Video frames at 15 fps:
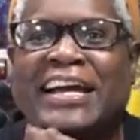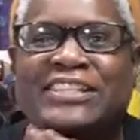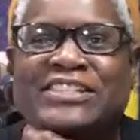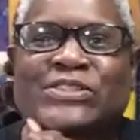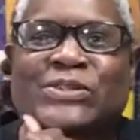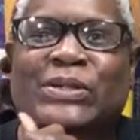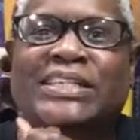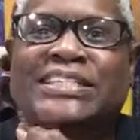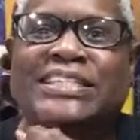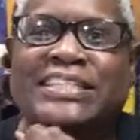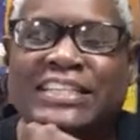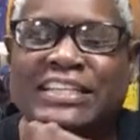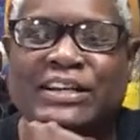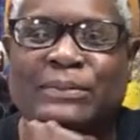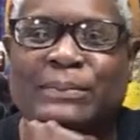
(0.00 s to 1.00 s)
I started to
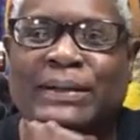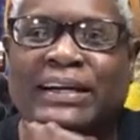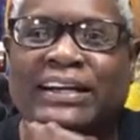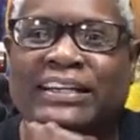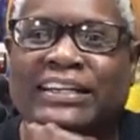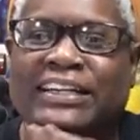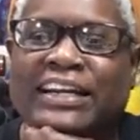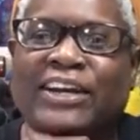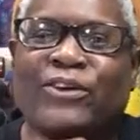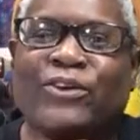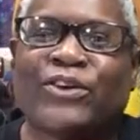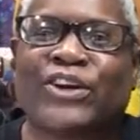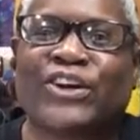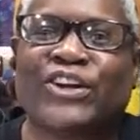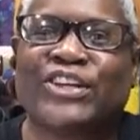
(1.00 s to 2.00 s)
think about it and I go,
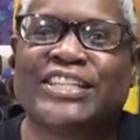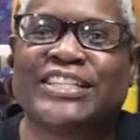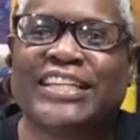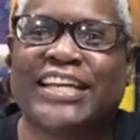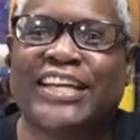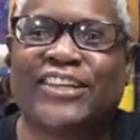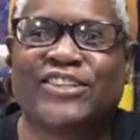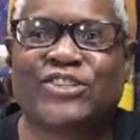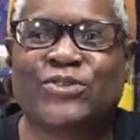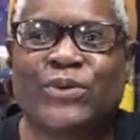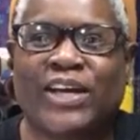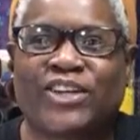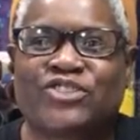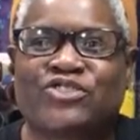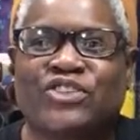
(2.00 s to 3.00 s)
girl, you did two
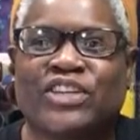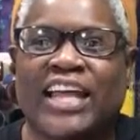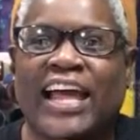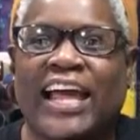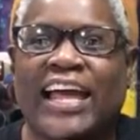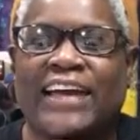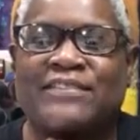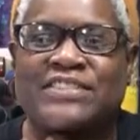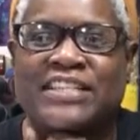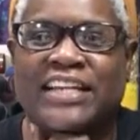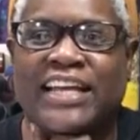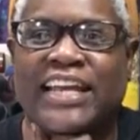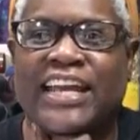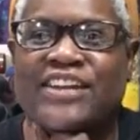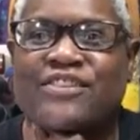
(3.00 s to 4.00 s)
extra lives and
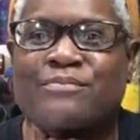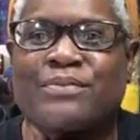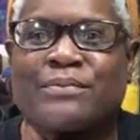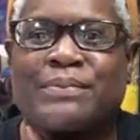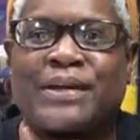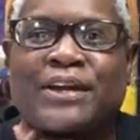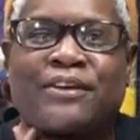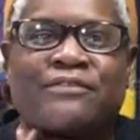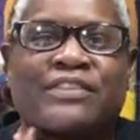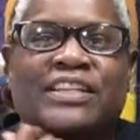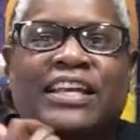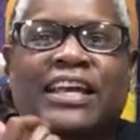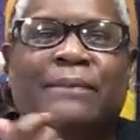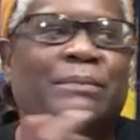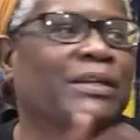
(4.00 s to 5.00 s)
I had to prepare for
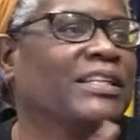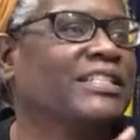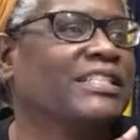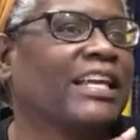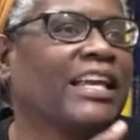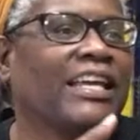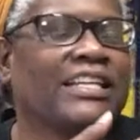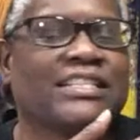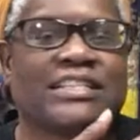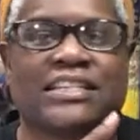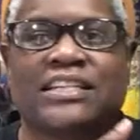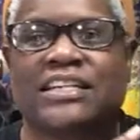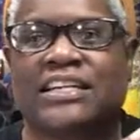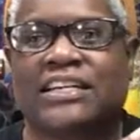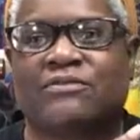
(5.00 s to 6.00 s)
that because I had to
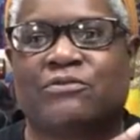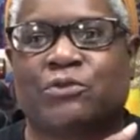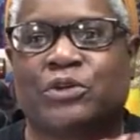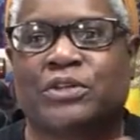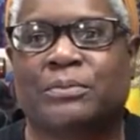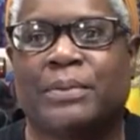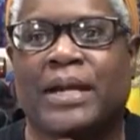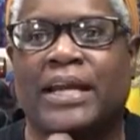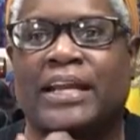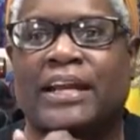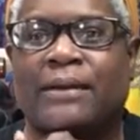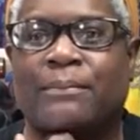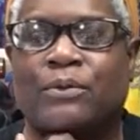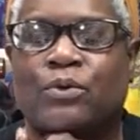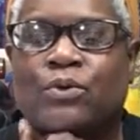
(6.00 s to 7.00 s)
cut for the
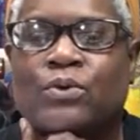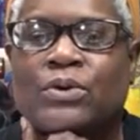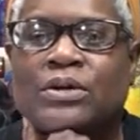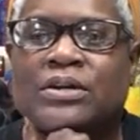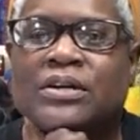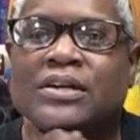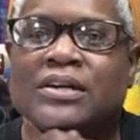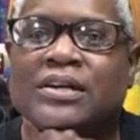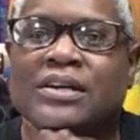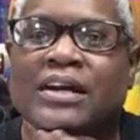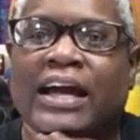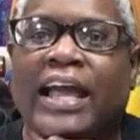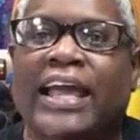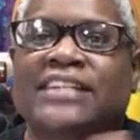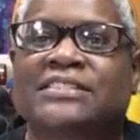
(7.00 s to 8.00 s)
pineapple.
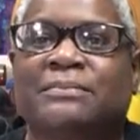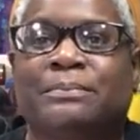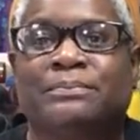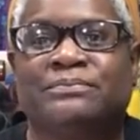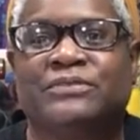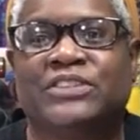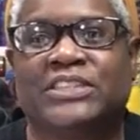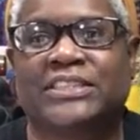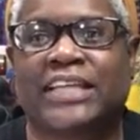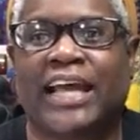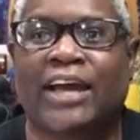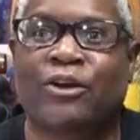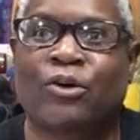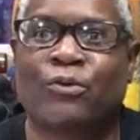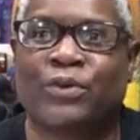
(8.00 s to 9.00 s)
I had to
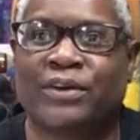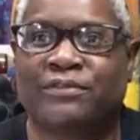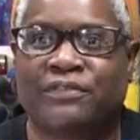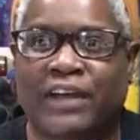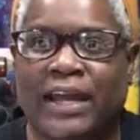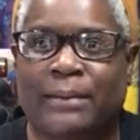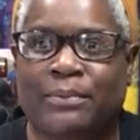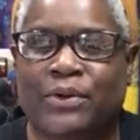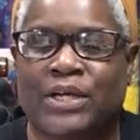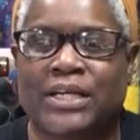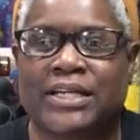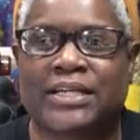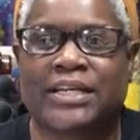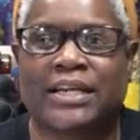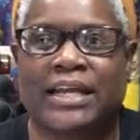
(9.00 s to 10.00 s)
decide on what fabric
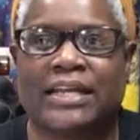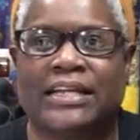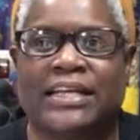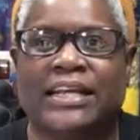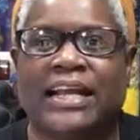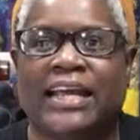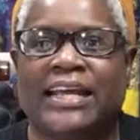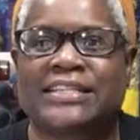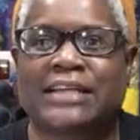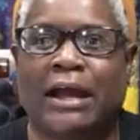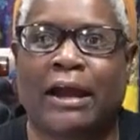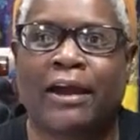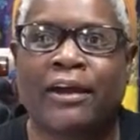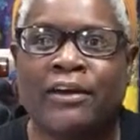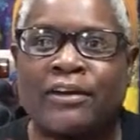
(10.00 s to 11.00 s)
and then I had to
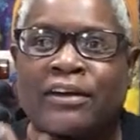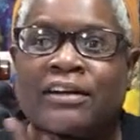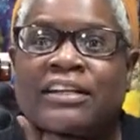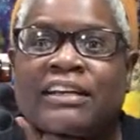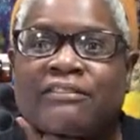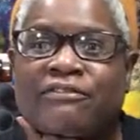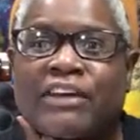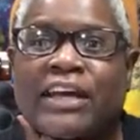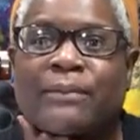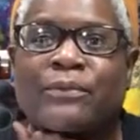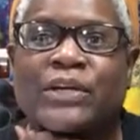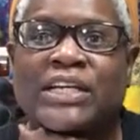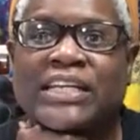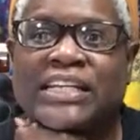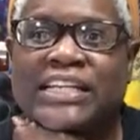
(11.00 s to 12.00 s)
iron all that
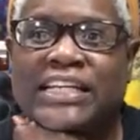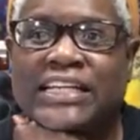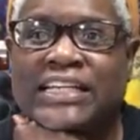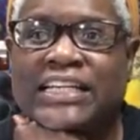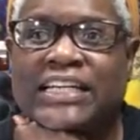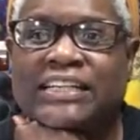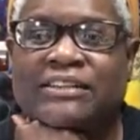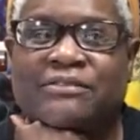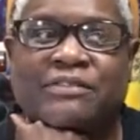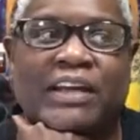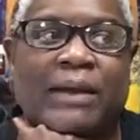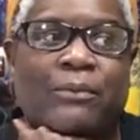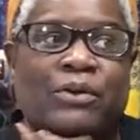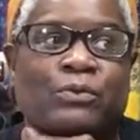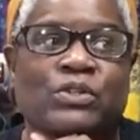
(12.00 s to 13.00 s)
fabric and then cut the
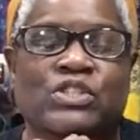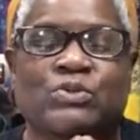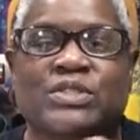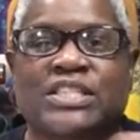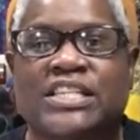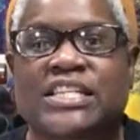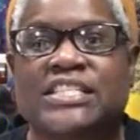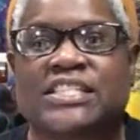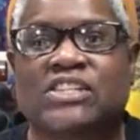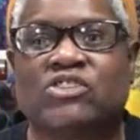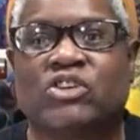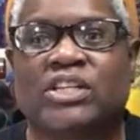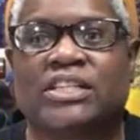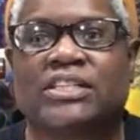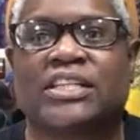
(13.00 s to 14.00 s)
fabric which was easy
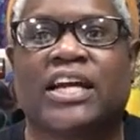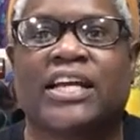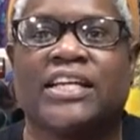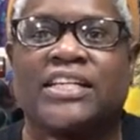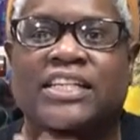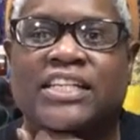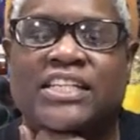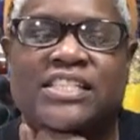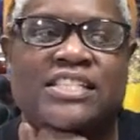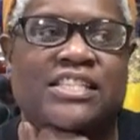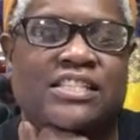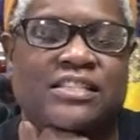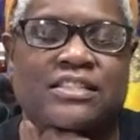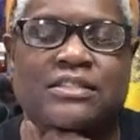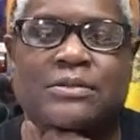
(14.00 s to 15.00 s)
on the die cutting
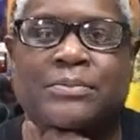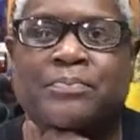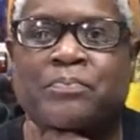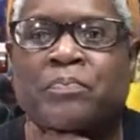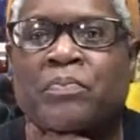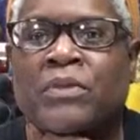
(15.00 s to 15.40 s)
system.